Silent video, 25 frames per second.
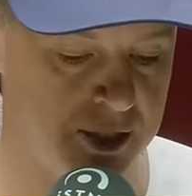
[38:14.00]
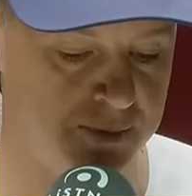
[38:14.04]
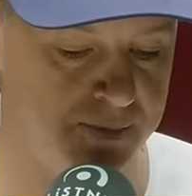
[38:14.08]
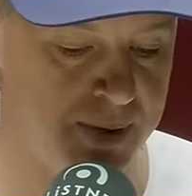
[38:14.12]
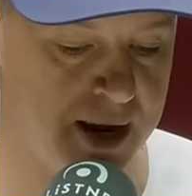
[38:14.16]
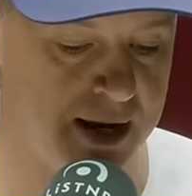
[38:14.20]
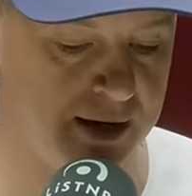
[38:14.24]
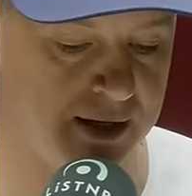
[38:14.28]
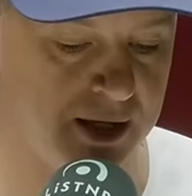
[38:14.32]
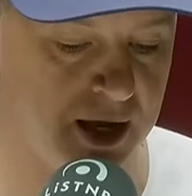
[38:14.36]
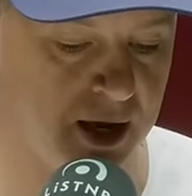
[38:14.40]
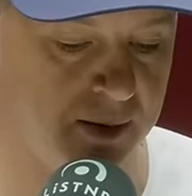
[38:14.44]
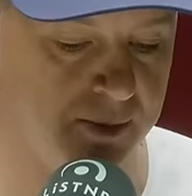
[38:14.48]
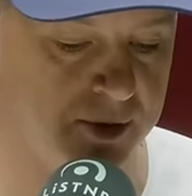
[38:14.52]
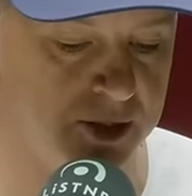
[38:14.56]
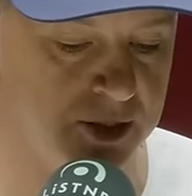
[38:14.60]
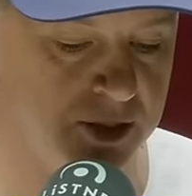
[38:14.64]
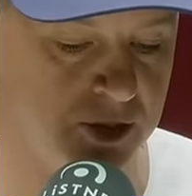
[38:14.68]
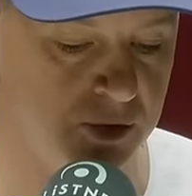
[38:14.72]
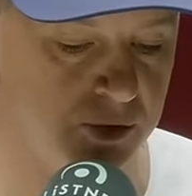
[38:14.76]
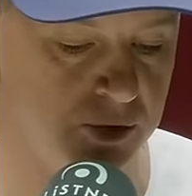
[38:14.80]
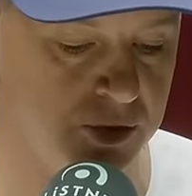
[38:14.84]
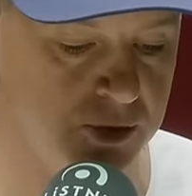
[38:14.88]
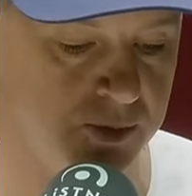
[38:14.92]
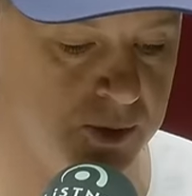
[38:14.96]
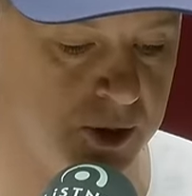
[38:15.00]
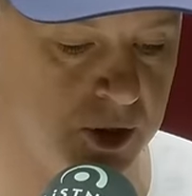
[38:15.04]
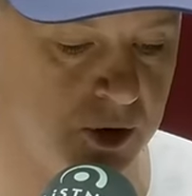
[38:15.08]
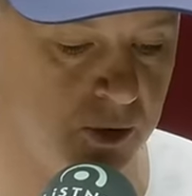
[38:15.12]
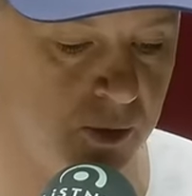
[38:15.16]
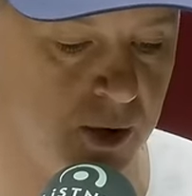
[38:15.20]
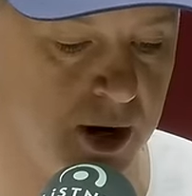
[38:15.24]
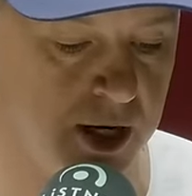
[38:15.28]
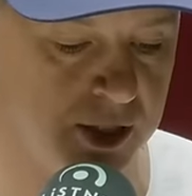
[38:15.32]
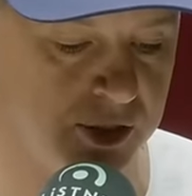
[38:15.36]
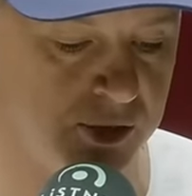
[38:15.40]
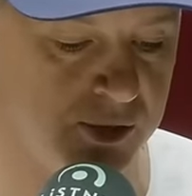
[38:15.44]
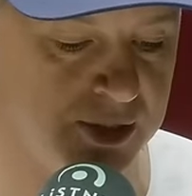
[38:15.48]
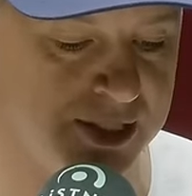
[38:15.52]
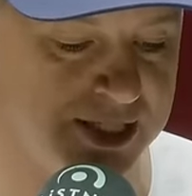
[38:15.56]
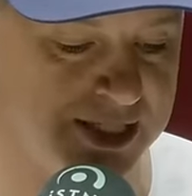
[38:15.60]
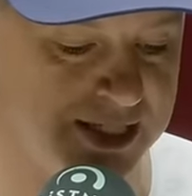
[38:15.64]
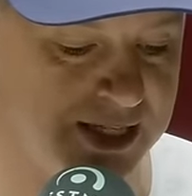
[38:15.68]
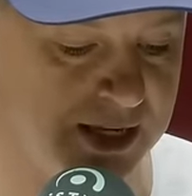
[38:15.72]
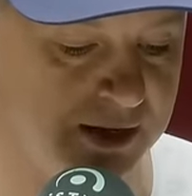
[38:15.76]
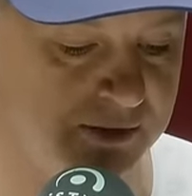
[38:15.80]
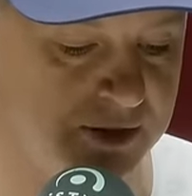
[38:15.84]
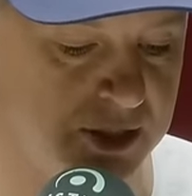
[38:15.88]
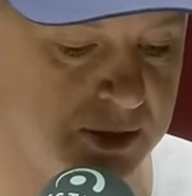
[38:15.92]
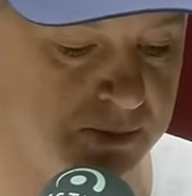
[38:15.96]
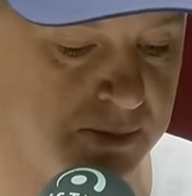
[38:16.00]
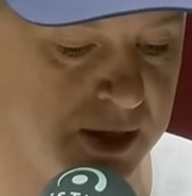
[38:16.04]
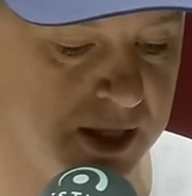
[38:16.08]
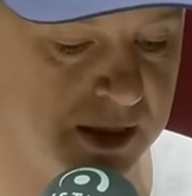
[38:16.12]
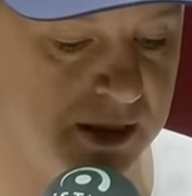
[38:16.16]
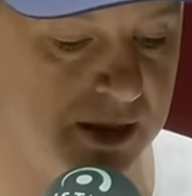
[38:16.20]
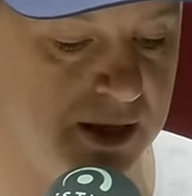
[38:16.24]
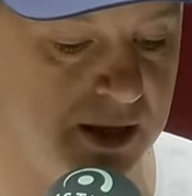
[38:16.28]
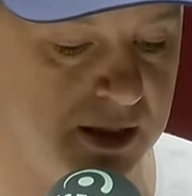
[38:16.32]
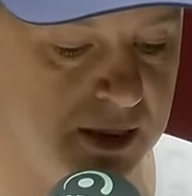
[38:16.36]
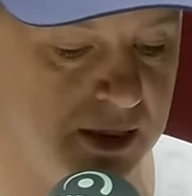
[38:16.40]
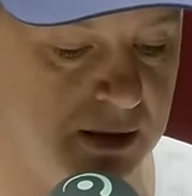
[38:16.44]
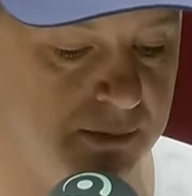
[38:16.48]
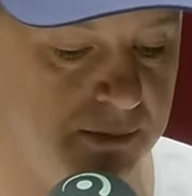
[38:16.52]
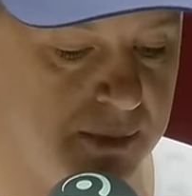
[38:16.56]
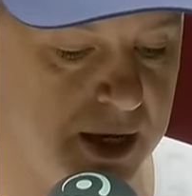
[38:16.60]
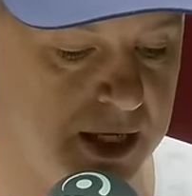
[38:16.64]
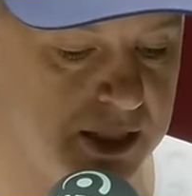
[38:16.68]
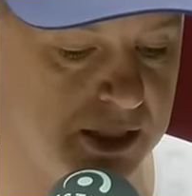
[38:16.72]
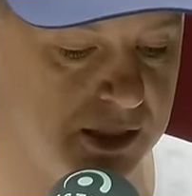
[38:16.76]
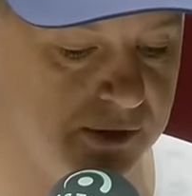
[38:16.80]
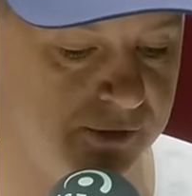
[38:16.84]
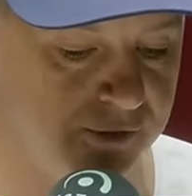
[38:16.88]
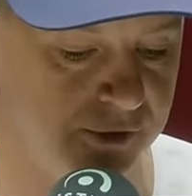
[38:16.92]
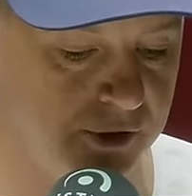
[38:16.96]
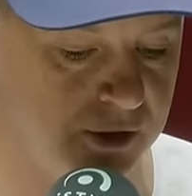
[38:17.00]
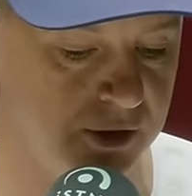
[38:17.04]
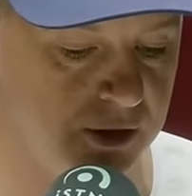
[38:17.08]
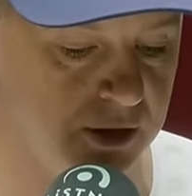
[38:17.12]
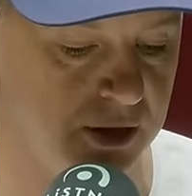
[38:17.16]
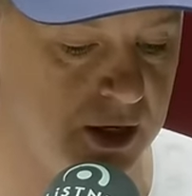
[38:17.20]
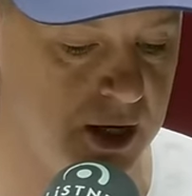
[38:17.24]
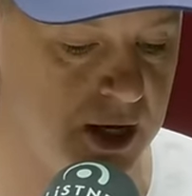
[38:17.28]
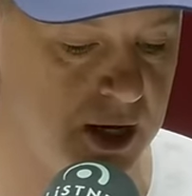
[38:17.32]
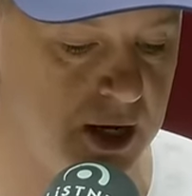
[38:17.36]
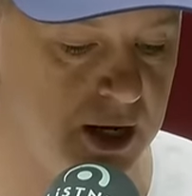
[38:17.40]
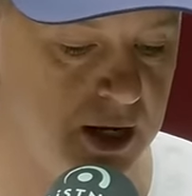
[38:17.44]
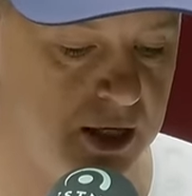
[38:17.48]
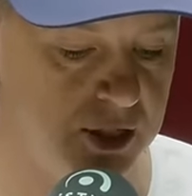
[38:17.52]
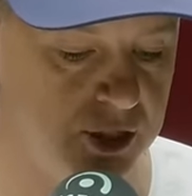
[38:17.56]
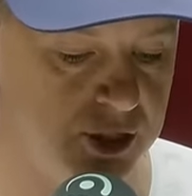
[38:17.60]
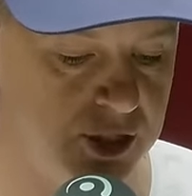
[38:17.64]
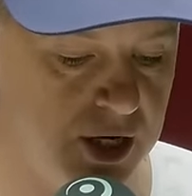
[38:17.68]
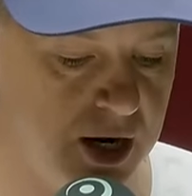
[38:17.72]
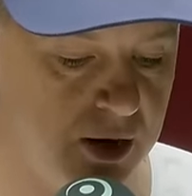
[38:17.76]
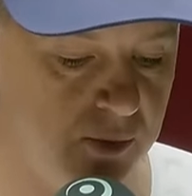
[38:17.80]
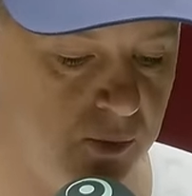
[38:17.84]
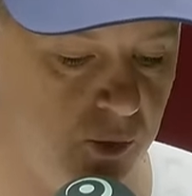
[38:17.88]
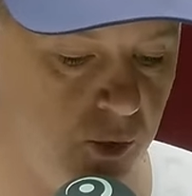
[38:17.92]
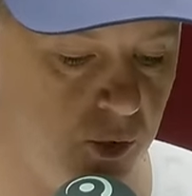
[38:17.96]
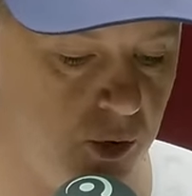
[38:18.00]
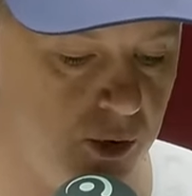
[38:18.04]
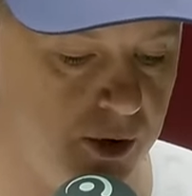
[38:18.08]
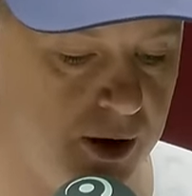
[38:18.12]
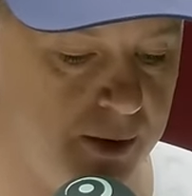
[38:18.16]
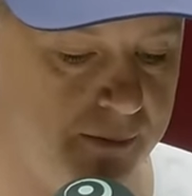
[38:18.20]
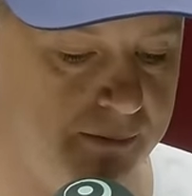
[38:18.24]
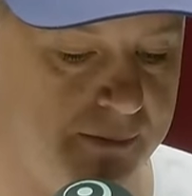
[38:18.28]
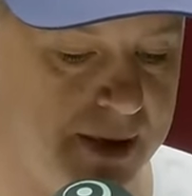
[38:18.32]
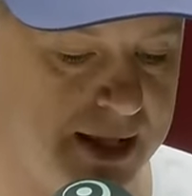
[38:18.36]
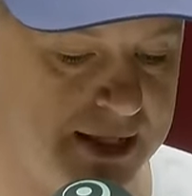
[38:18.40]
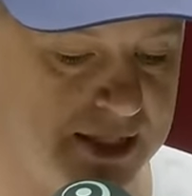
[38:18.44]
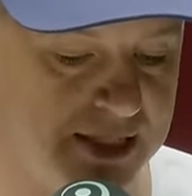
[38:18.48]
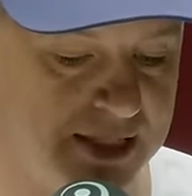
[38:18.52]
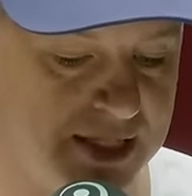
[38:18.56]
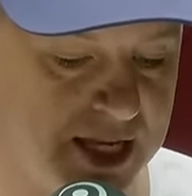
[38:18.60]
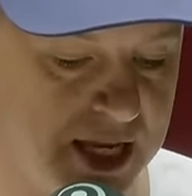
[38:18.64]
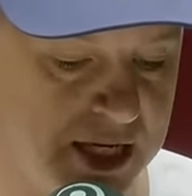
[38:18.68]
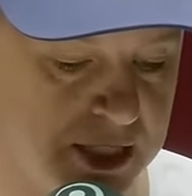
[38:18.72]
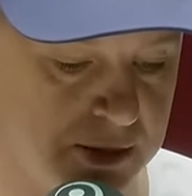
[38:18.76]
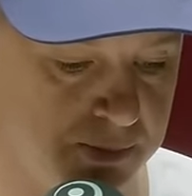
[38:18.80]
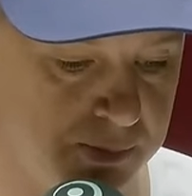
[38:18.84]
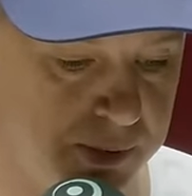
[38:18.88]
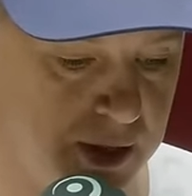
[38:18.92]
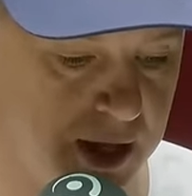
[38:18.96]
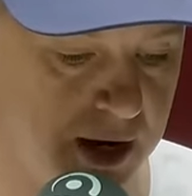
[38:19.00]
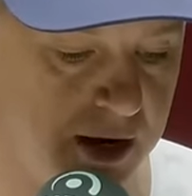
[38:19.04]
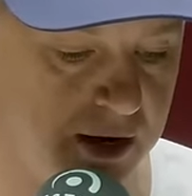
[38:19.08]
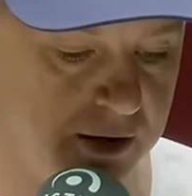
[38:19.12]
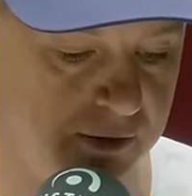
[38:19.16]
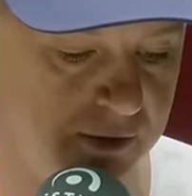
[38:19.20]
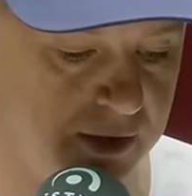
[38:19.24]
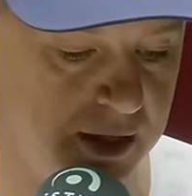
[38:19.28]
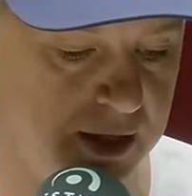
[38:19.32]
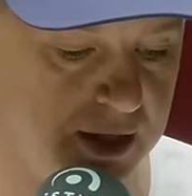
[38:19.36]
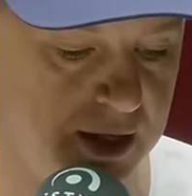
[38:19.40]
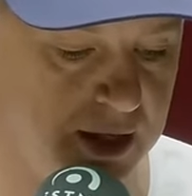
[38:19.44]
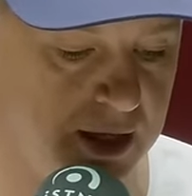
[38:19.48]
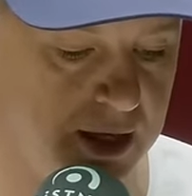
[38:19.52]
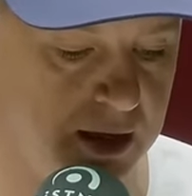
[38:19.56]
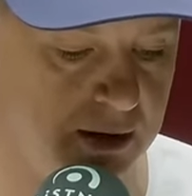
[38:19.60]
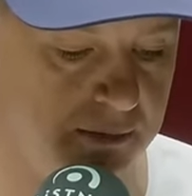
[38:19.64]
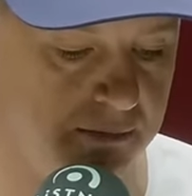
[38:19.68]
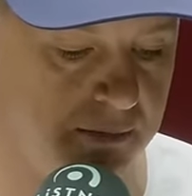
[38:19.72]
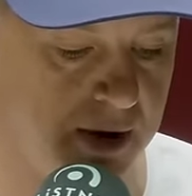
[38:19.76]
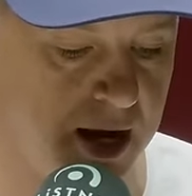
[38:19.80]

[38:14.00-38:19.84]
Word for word: Marsh, Pat Cummins, Usman Khawaja and Steve Smith in the mix for Shane Warne, Men's Test Player of the Year.